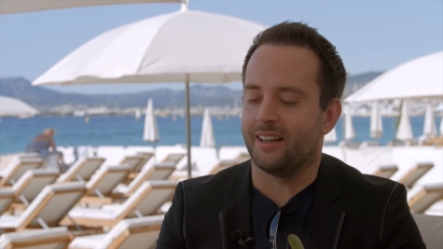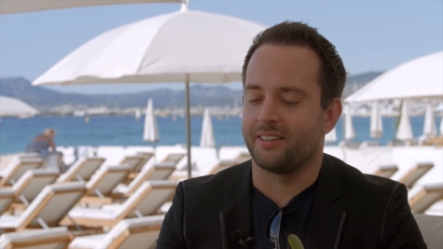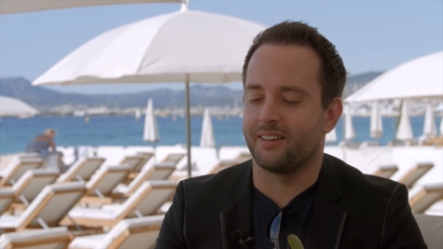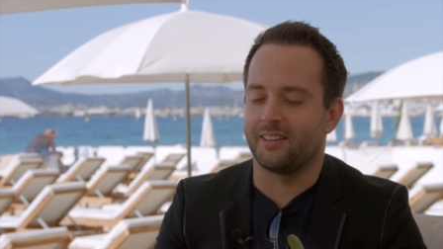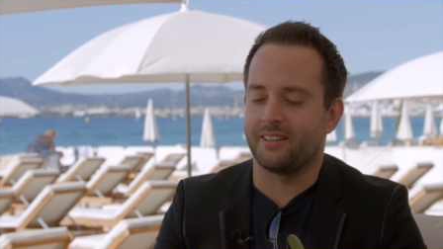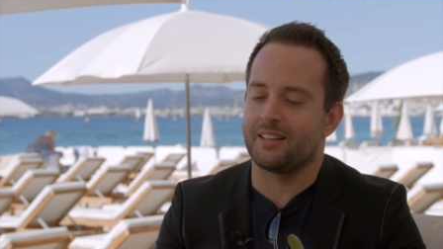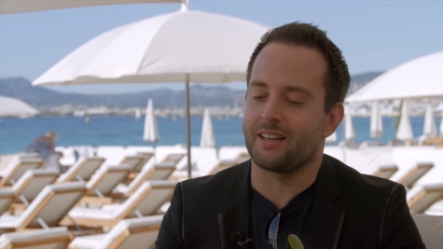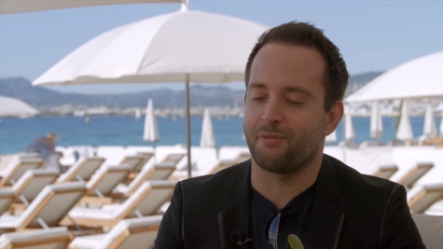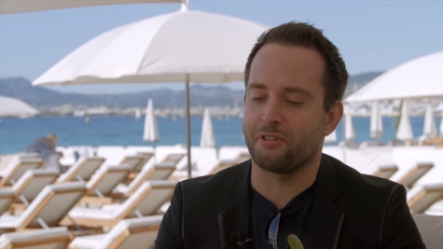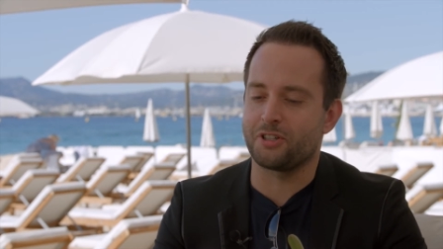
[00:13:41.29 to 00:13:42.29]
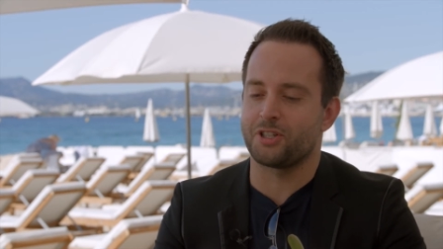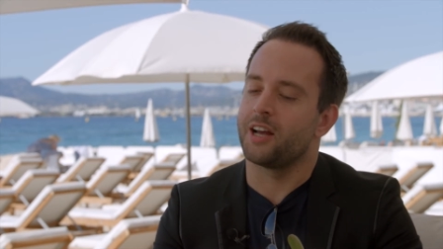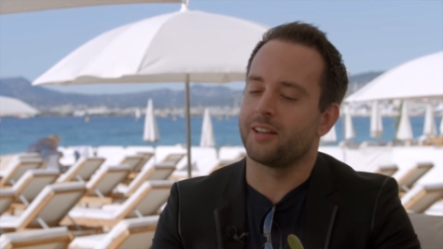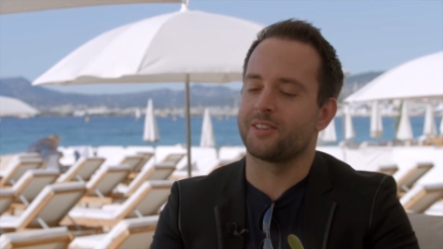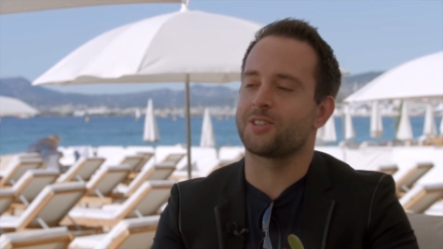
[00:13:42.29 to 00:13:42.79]
the toughest
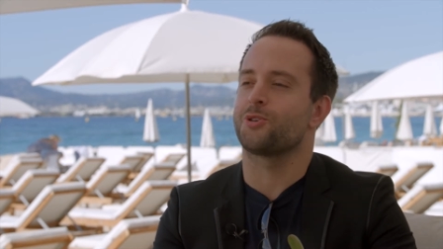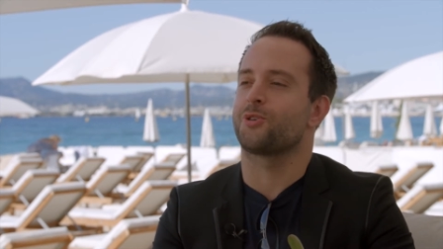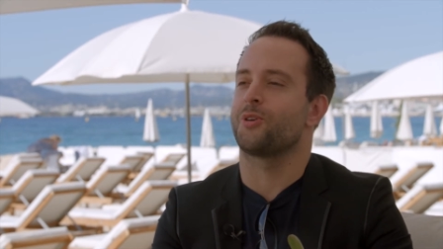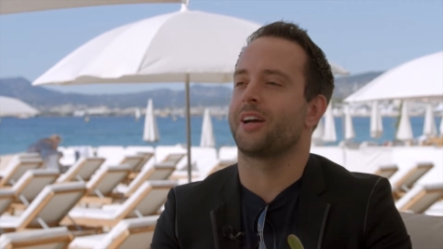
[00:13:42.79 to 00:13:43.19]
challenge to crack